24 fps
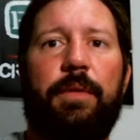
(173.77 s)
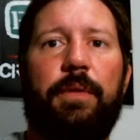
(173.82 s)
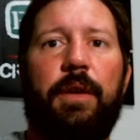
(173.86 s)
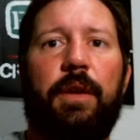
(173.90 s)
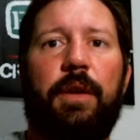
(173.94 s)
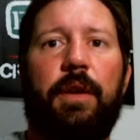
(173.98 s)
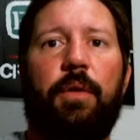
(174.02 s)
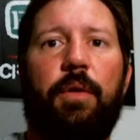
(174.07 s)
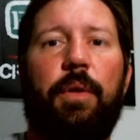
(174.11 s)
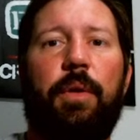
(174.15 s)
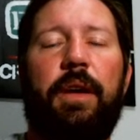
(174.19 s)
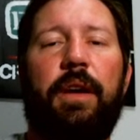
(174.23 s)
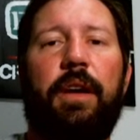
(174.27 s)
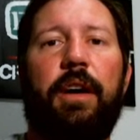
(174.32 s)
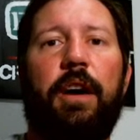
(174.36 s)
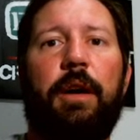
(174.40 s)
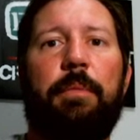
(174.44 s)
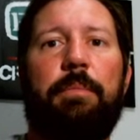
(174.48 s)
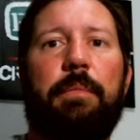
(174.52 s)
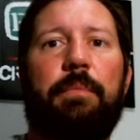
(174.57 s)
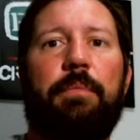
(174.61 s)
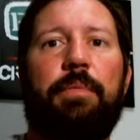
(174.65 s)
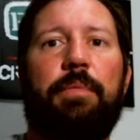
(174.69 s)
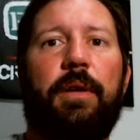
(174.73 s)
went
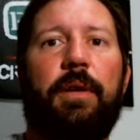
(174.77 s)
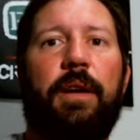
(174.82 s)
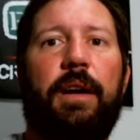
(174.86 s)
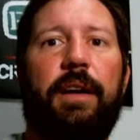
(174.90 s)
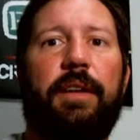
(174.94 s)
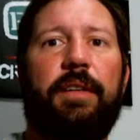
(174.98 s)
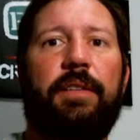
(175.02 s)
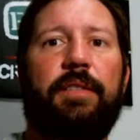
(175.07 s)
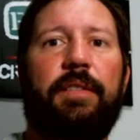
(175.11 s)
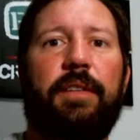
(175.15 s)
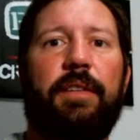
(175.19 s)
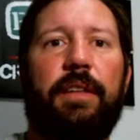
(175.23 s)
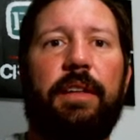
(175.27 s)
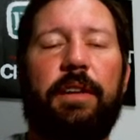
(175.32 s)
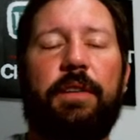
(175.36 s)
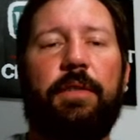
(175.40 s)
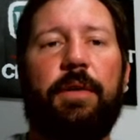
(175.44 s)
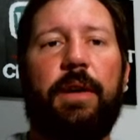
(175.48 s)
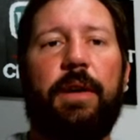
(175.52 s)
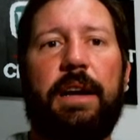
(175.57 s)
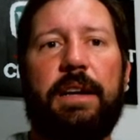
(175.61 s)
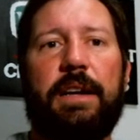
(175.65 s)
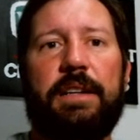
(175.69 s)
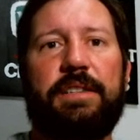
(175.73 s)
up in price and they
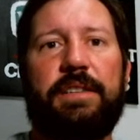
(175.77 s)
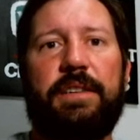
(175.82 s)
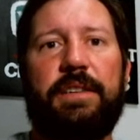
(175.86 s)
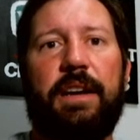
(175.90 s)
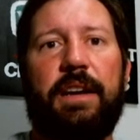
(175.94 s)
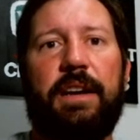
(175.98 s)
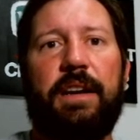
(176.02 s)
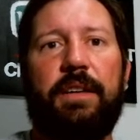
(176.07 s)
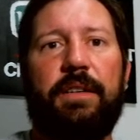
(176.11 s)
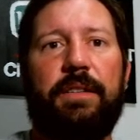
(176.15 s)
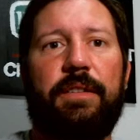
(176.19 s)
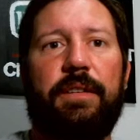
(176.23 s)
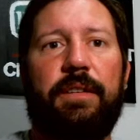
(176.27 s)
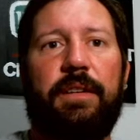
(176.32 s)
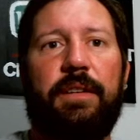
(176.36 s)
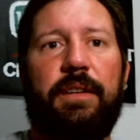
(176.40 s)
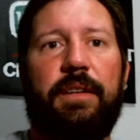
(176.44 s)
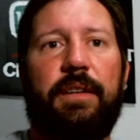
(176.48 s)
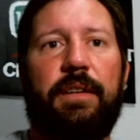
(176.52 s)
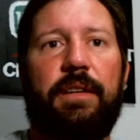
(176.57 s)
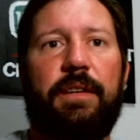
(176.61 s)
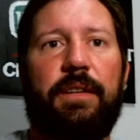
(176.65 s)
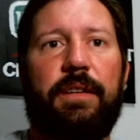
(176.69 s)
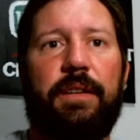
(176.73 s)
crashed down,
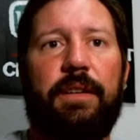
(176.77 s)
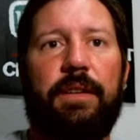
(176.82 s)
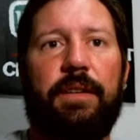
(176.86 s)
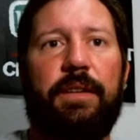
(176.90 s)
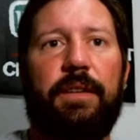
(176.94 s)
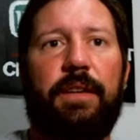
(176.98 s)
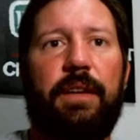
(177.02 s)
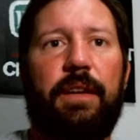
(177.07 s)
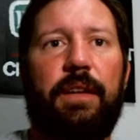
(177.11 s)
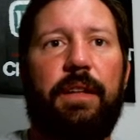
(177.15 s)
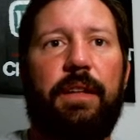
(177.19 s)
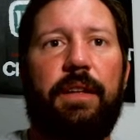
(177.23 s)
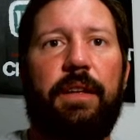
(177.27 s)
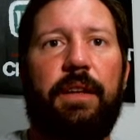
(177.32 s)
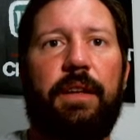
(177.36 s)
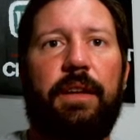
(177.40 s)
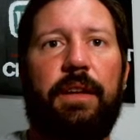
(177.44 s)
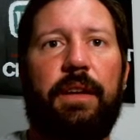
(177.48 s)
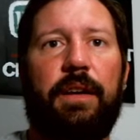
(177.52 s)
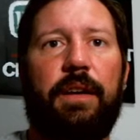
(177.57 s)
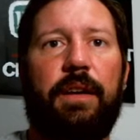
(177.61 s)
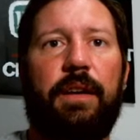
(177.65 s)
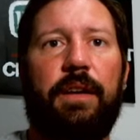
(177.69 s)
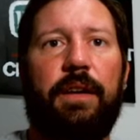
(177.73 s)
and
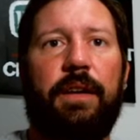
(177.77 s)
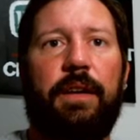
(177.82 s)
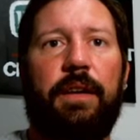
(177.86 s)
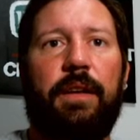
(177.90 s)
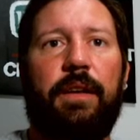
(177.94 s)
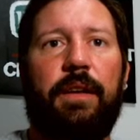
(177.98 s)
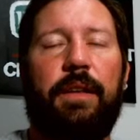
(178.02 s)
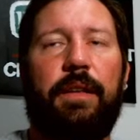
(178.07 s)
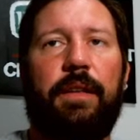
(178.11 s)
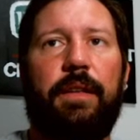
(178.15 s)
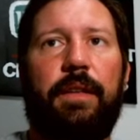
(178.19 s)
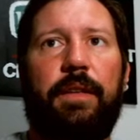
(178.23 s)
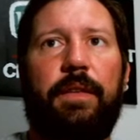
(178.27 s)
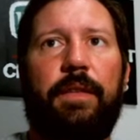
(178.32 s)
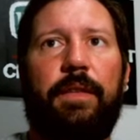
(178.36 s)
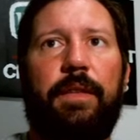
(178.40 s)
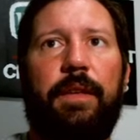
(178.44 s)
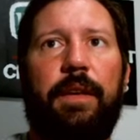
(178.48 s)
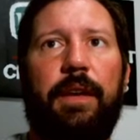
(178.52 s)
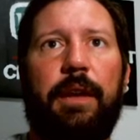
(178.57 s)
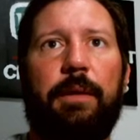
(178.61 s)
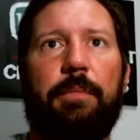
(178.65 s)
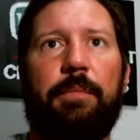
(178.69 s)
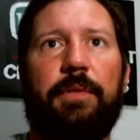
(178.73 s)
then
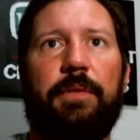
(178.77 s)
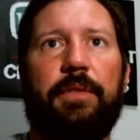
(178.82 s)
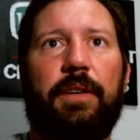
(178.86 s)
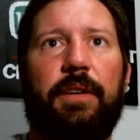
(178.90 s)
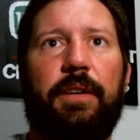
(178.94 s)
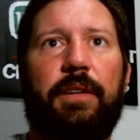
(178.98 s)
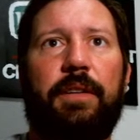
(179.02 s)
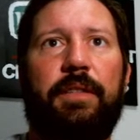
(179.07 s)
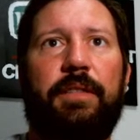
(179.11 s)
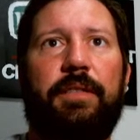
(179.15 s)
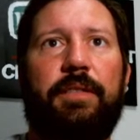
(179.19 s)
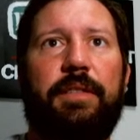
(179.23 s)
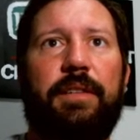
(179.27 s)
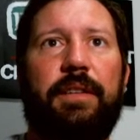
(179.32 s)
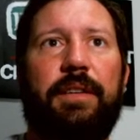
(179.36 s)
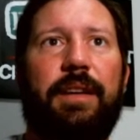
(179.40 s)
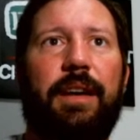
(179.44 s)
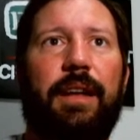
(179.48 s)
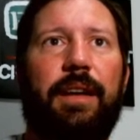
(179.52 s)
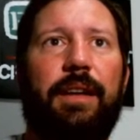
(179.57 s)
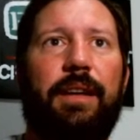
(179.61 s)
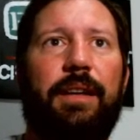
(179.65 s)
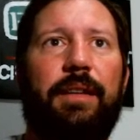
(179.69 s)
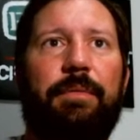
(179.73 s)
Amazon
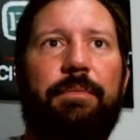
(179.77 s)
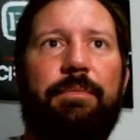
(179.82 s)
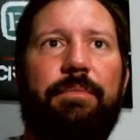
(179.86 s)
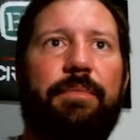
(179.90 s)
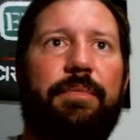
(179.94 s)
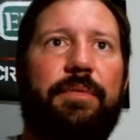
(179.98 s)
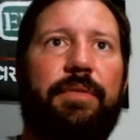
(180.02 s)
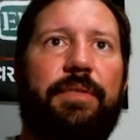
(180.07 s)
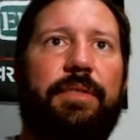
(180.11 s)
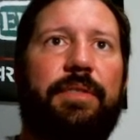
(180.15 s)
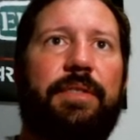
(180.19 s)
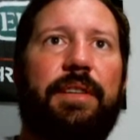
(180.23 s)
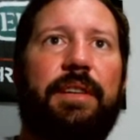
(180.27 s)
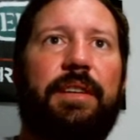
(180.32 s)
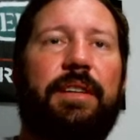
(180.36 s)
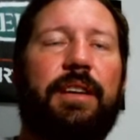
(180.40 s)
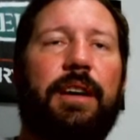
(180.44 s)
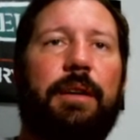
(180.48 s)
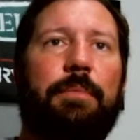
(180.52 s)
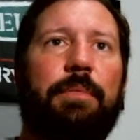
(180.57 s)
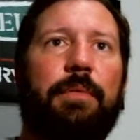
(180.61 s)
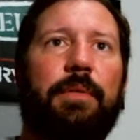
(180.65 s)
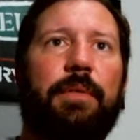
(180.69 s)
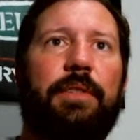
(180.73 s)
kind of
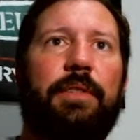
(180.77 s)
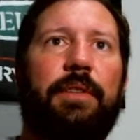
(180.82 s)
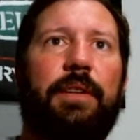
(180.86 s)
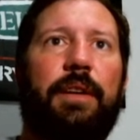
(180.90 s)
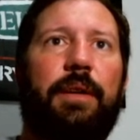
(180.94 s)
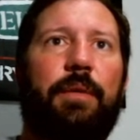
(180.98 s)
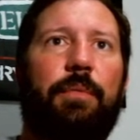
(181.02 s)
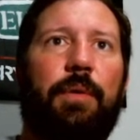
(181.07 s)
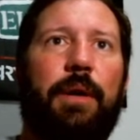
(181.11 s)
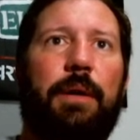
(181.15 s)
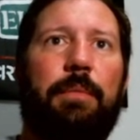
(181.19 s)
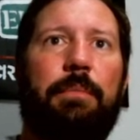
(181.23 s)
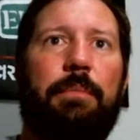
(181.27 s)
decoupled and went